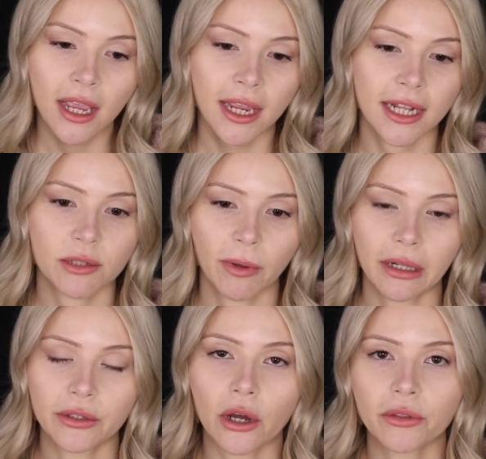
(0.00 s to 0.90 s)
It's well
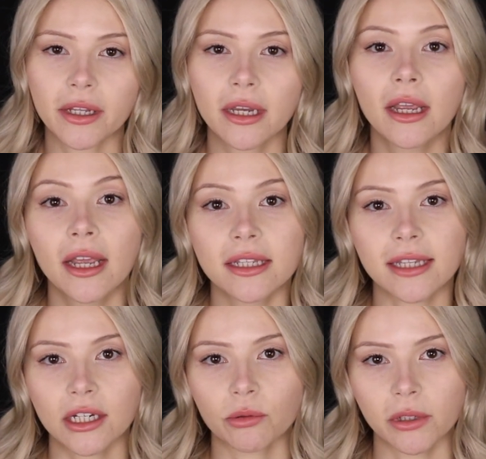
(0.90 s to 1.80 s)
known that
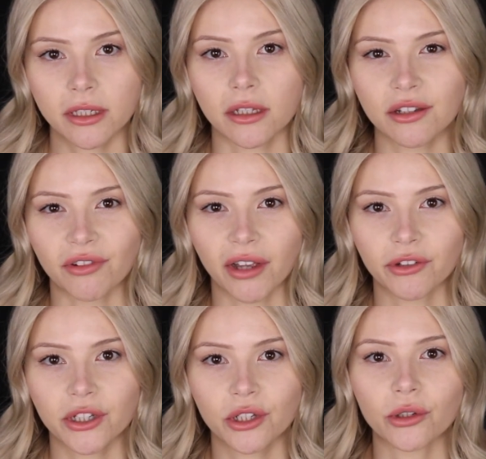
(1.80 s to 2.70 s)
sexual assault
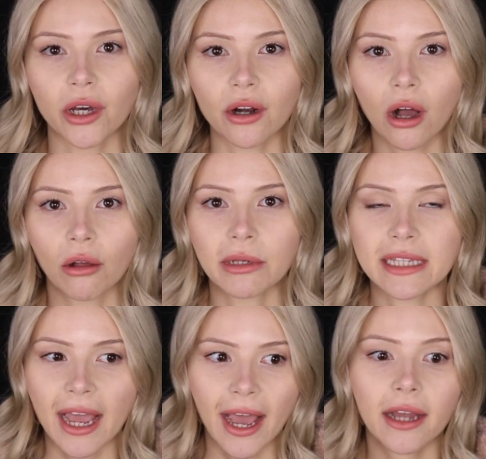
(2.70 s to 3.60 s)
survivors do not
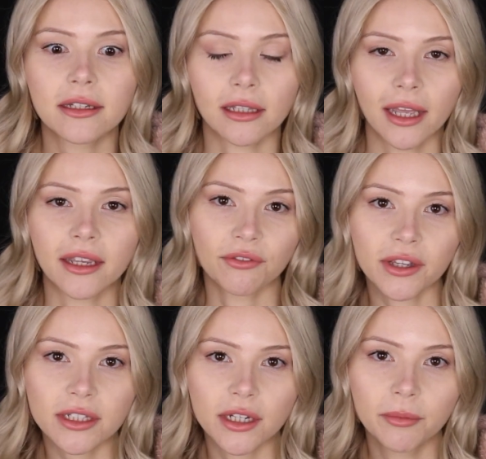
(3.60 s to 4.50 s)
always act like a
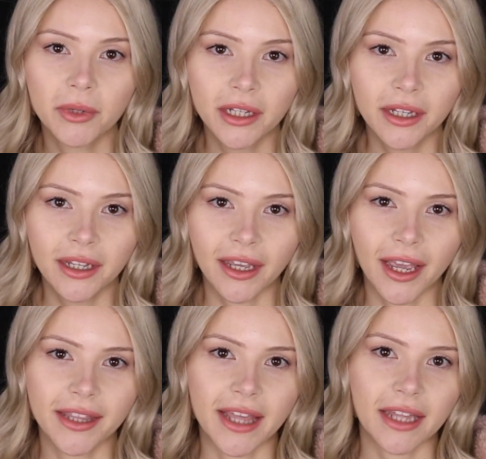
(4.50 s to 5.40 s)
victim,
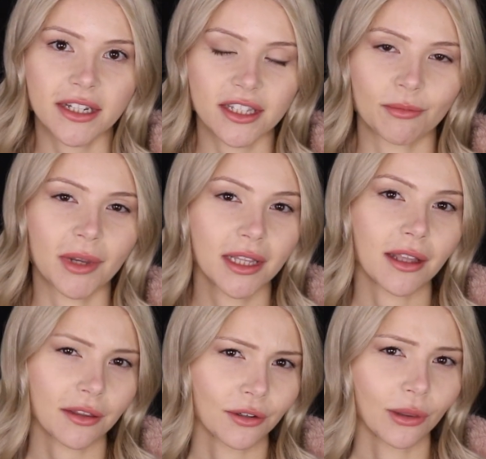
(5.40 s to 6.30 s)
and that doesn't mean
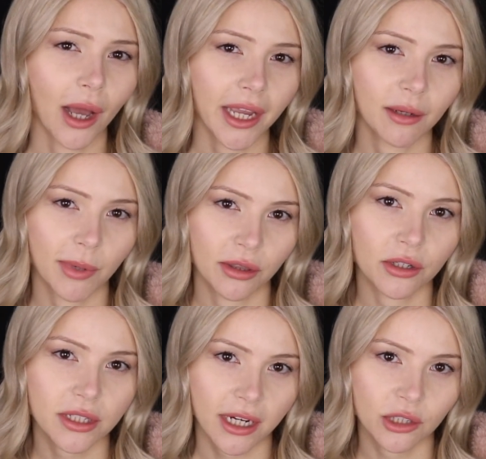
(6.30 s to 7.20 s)
that they're lying about their
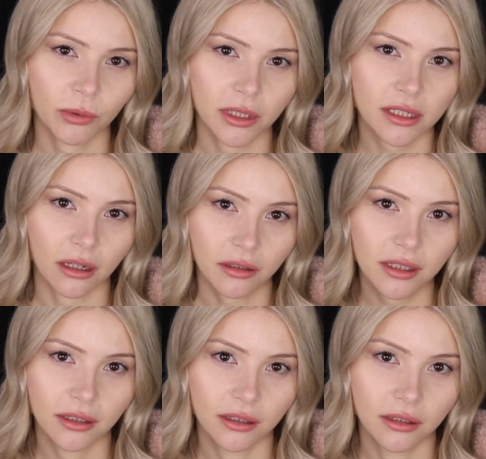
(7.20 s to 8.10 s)
sexual assault.